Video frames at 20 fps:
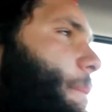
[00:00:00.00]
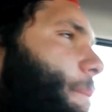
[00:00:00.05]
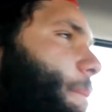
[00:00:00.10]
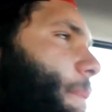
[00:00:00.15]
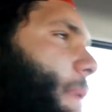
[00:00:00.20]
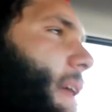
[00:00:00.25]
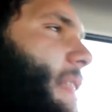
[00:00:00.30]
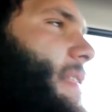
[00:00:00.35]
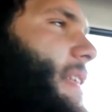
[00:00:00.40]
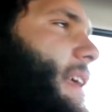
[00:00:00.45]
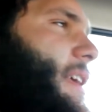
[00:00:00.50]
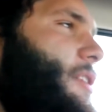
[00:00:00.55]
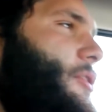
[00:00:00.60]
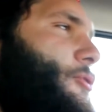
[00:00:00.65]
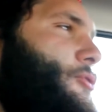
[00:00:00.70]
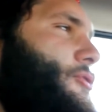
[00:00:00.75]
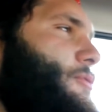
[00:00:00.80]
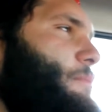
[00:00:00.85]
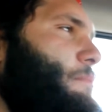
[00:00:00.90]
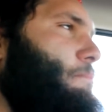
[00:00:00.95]
but they
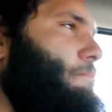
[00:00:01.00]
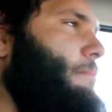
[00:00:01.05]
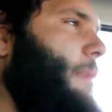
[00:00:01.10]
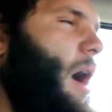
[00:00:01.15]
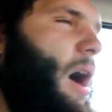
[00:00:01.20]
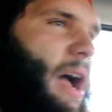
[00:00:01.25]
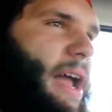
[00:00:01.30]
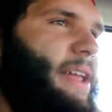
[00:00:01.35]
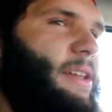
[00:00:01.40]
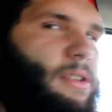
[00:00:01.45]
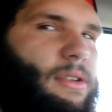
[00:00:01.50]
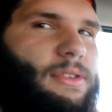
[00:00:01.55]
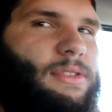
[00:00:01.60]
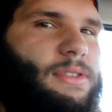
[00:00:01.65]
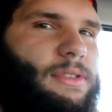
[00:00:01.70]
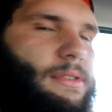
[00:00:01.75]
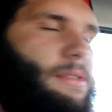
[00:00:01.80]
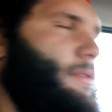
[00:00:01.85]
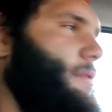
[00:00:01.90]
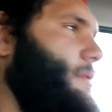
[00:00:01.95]
use
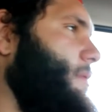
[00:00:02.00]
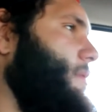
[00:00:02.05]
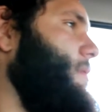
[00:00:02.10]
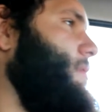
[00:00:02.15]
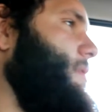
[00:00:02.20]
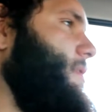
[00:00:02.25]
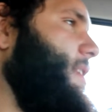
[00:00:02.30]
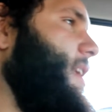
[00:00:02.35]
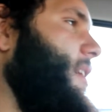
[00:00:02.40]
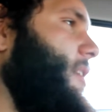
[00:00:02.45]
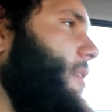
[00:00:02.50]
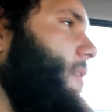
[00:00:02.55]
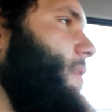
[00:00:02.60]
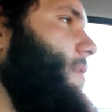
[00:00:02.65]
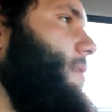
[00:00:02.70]
miles still.